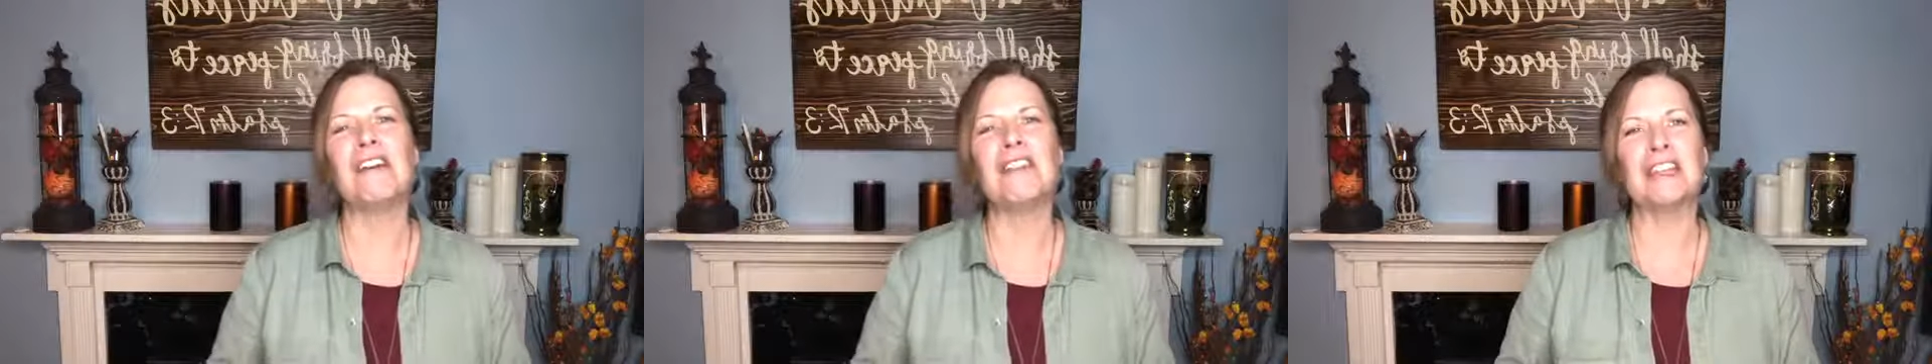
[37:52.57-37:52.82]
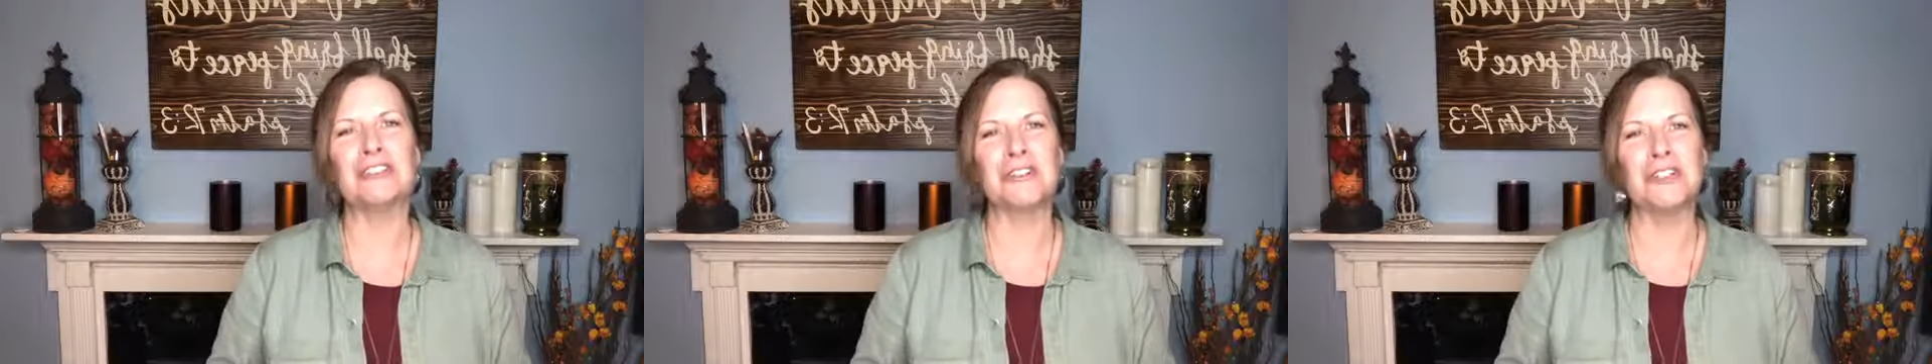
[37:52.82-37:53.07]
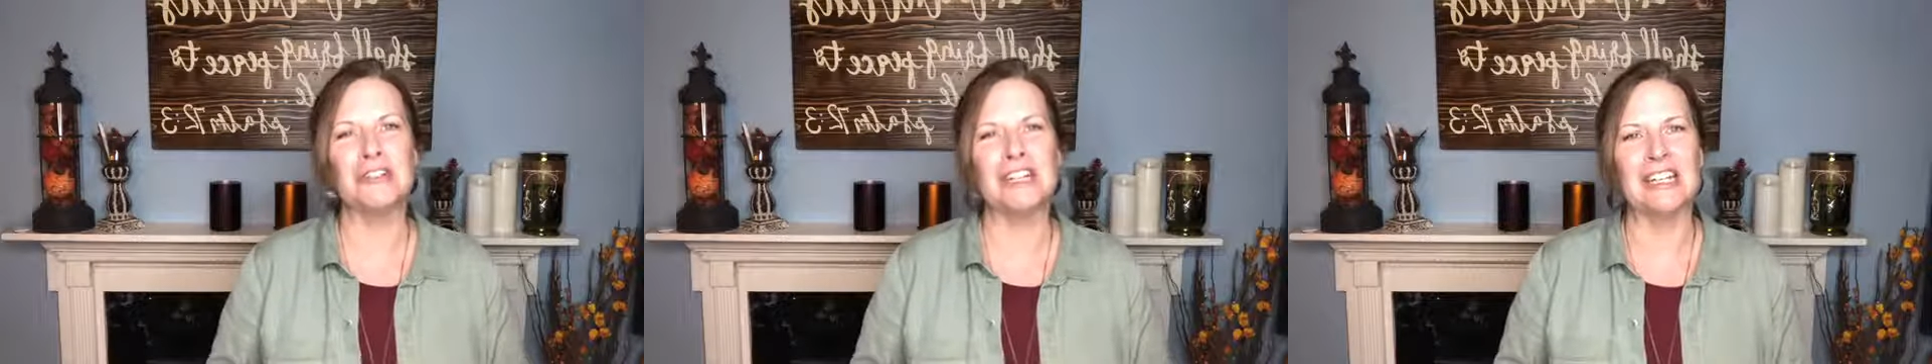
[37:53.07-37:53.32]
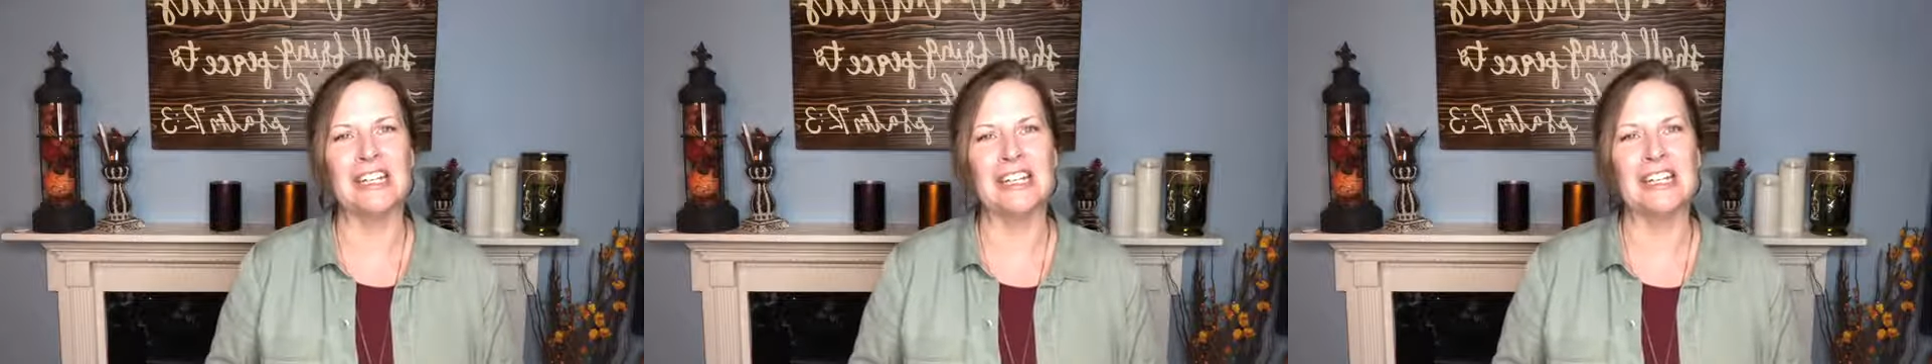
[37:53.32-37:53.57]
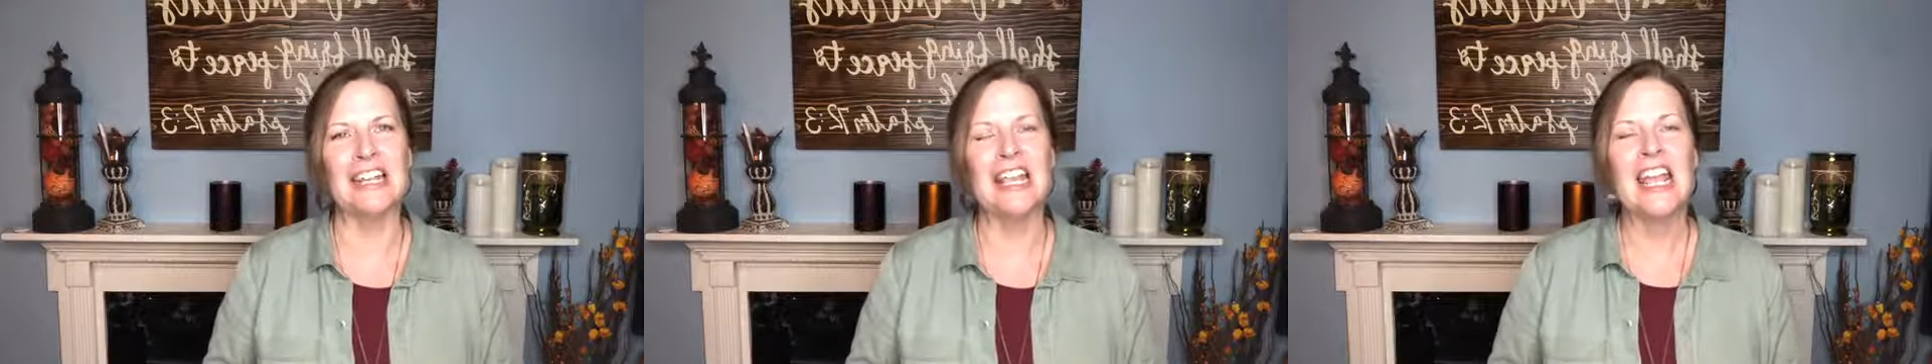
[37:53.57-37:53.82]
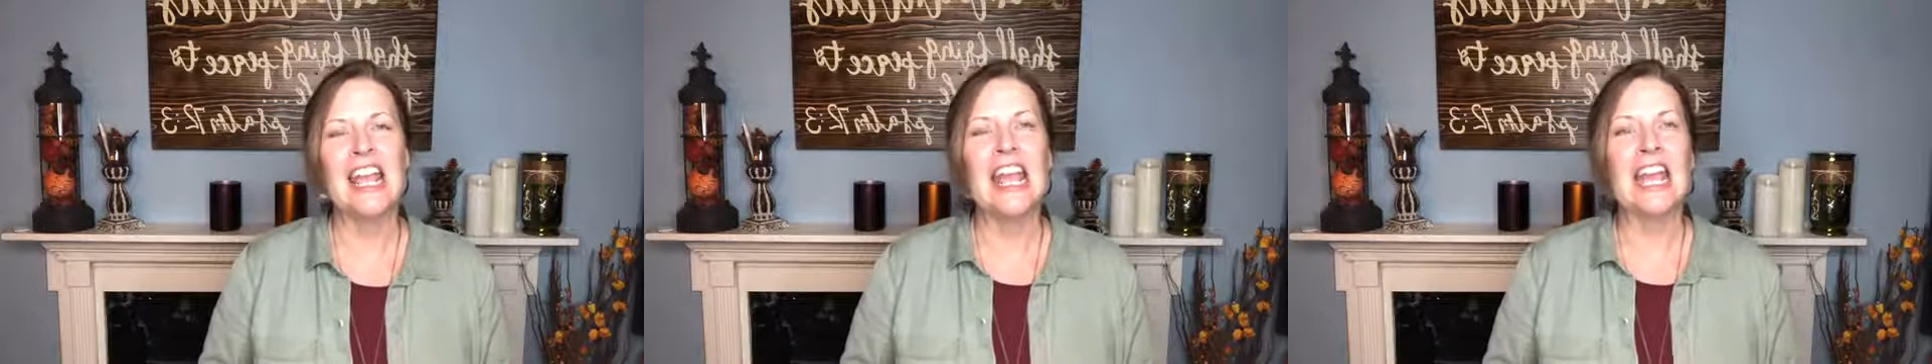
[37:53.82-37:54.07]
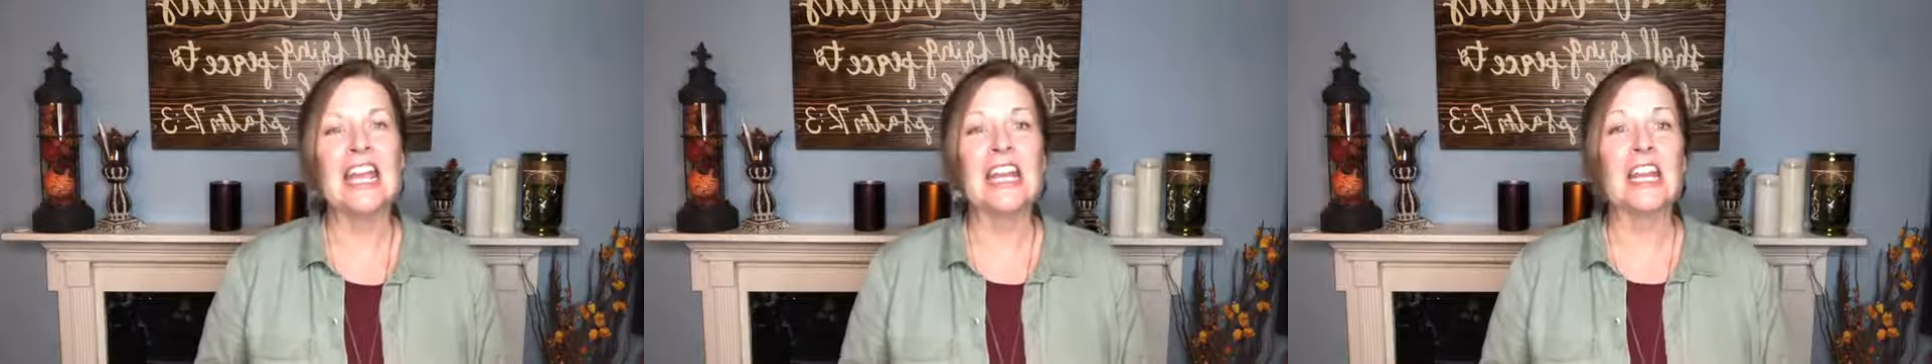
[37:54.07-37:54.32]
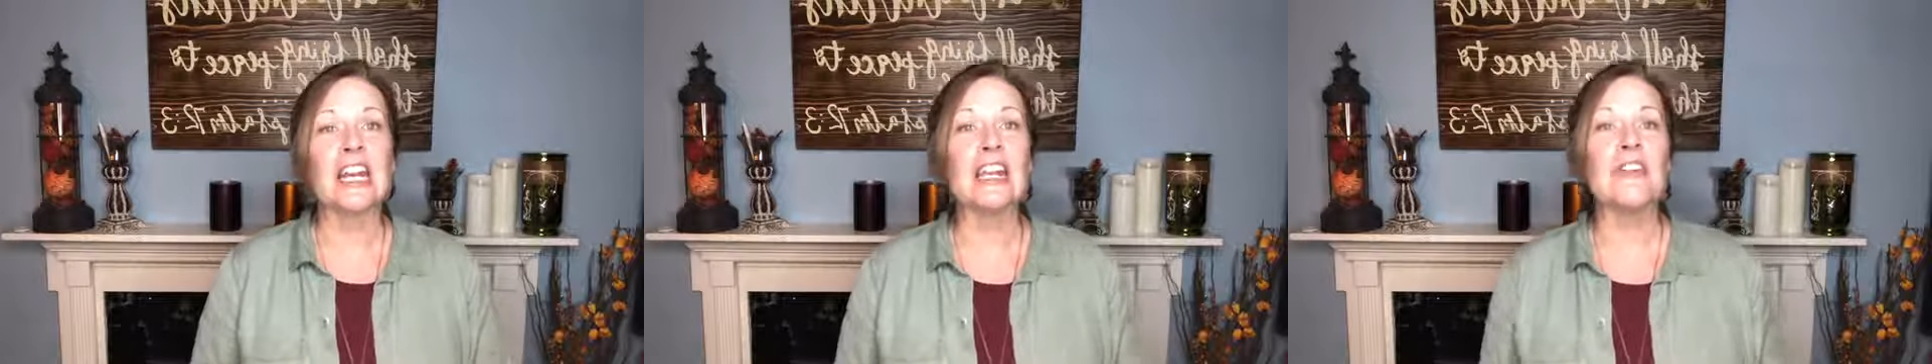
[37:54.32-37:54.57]
Thanks for tuning in.
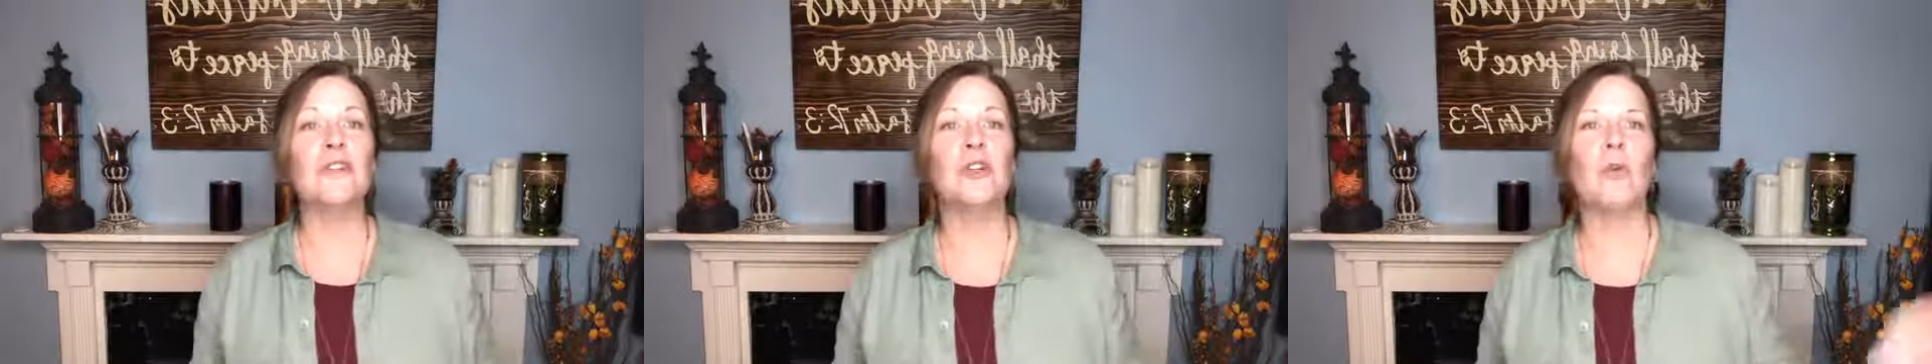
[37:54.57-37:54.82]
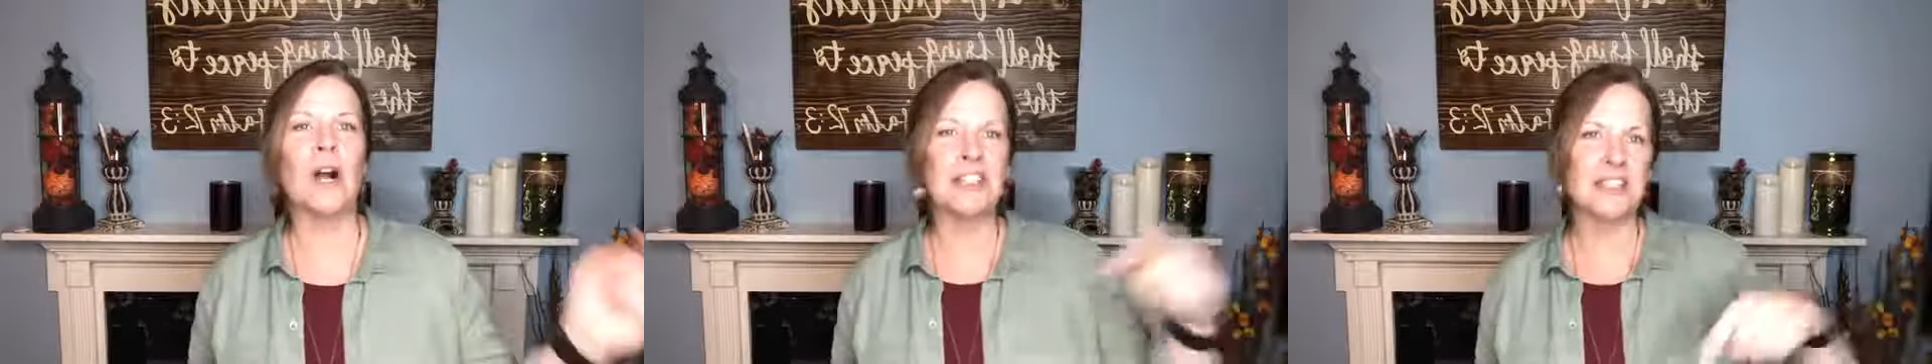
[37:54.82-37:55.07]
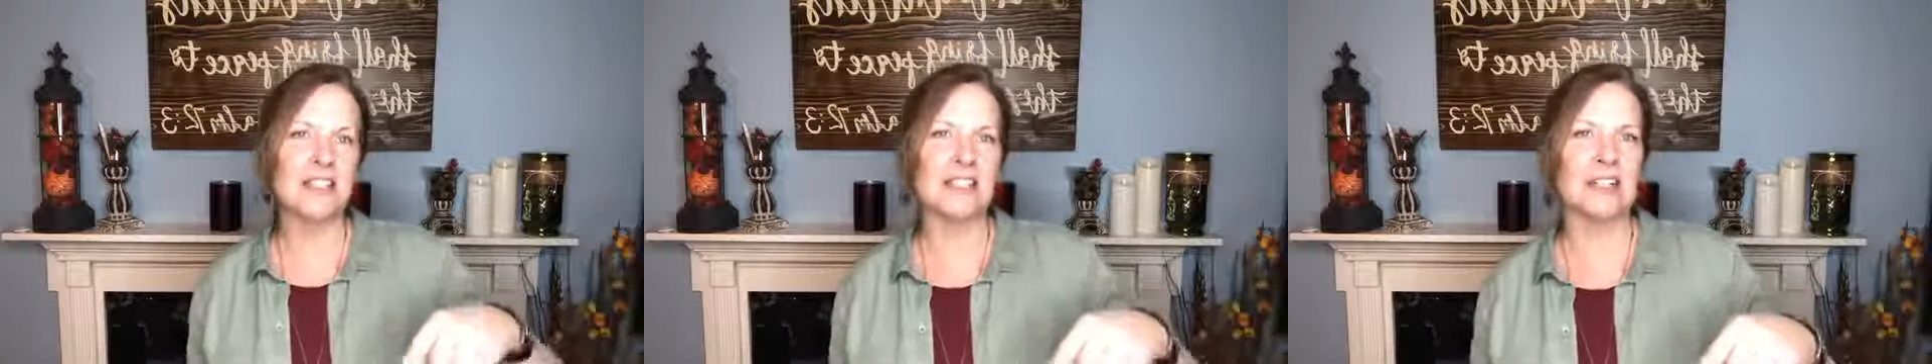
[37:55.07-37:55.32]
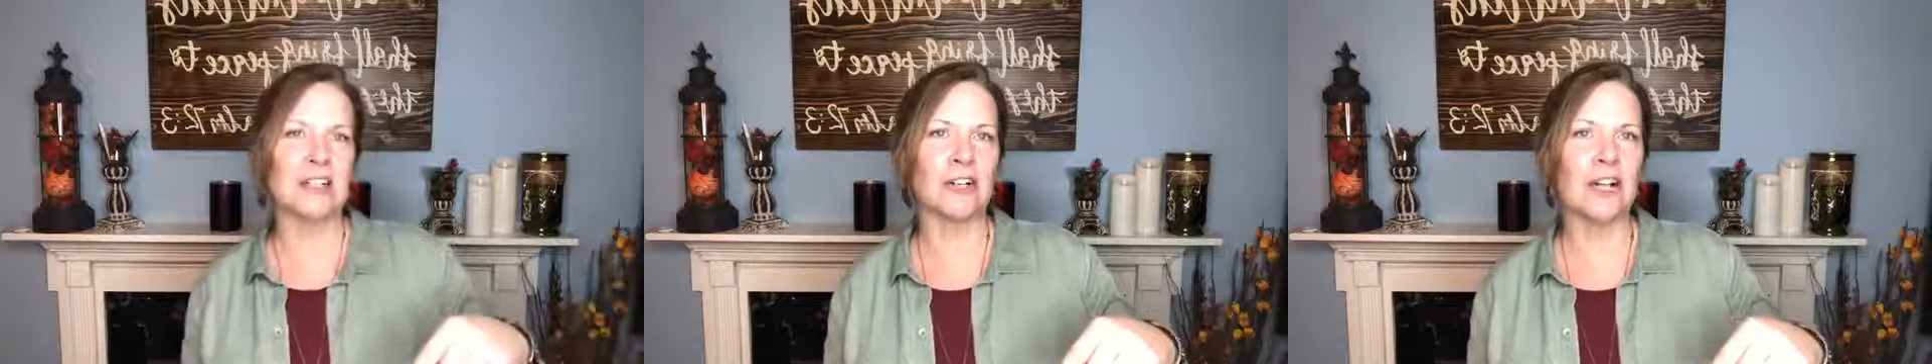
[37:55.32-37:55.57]
And if you watch this later,